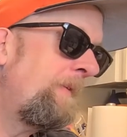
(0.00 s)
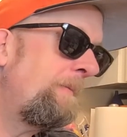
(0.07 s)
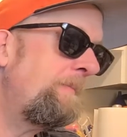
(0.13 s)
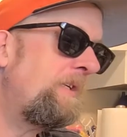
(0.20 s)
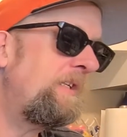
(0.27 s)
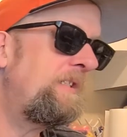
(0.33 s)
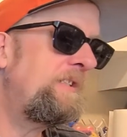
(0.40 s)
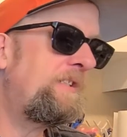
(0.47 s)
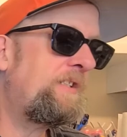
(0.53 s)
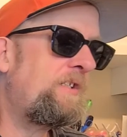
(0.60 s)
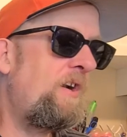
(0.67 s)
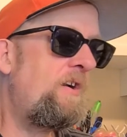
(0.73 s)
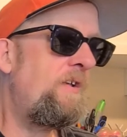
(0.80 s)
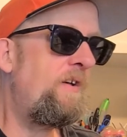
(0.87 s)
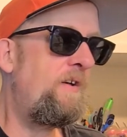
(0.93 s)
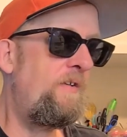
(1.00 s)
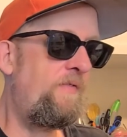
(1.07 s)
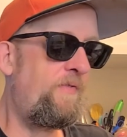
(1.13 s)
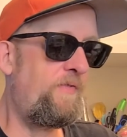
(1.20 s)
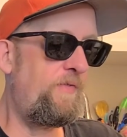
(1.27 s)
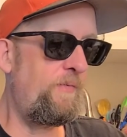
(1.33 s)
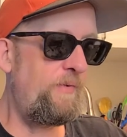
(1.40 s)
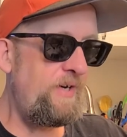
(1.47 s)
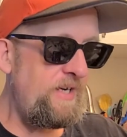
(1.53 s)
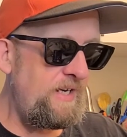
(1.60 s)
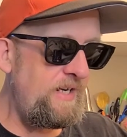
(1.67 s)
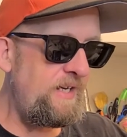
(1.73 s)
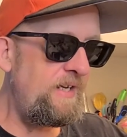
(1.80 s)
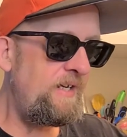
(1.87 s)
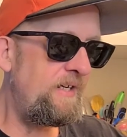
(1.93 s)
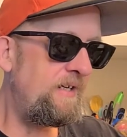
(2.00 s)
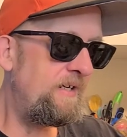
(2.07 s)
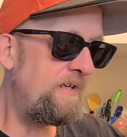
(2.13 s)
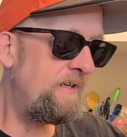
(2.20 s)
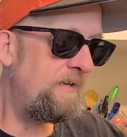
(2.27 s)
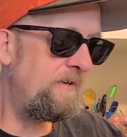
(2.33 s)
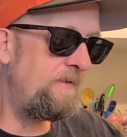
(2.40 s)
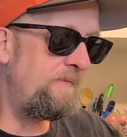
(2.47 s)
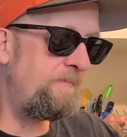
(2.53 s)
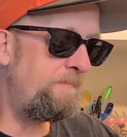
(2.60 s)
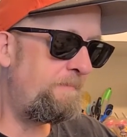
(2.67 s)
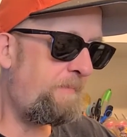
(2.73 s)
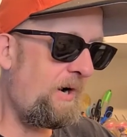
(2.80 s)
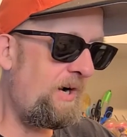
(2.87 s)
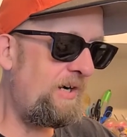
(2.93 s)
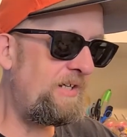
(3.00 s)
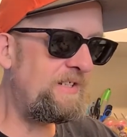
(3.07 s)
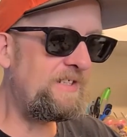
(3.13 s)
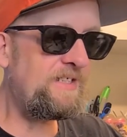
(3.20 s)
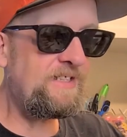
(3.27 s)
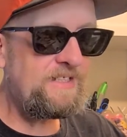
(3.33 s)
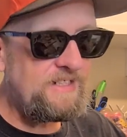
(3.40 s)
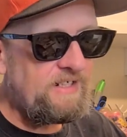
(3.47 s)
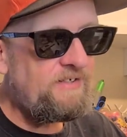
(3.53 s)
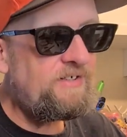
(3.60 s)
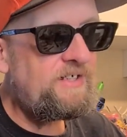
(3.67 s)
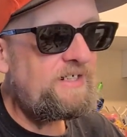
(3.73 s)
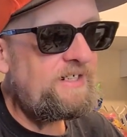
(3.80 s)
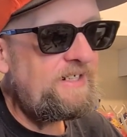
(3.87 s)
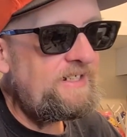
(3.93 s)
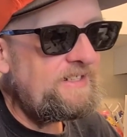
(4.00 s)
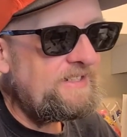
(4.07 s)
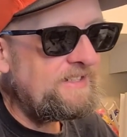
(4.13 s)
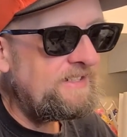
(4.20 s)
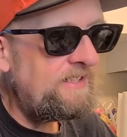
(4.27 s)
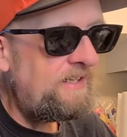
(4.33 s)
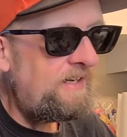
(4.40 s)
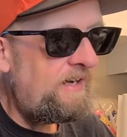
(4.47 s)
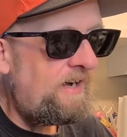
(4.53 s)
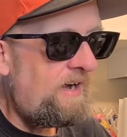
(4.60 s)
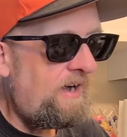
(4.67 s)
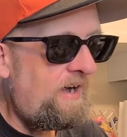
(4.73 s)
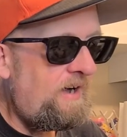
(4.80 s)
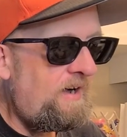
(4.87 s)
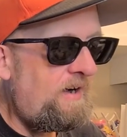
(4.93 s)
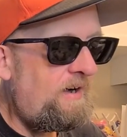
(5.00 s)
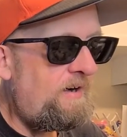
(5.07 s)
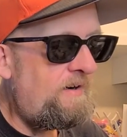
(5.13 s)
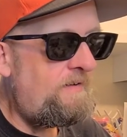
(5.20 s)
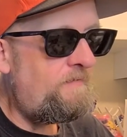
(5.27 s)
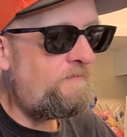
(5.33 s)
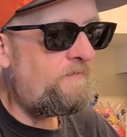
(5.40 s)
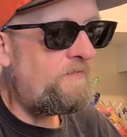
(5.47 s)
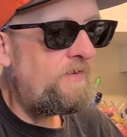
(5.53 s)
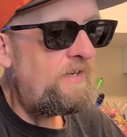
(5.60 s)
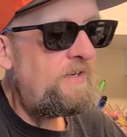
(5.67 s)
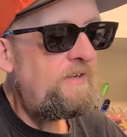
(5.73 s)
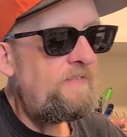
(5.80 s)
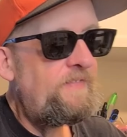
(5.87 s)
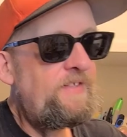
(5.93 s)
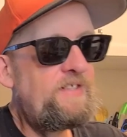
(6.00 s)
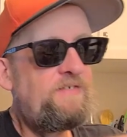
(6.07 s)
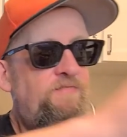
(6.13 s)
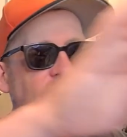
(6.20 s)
I'm going to start a three-part series of these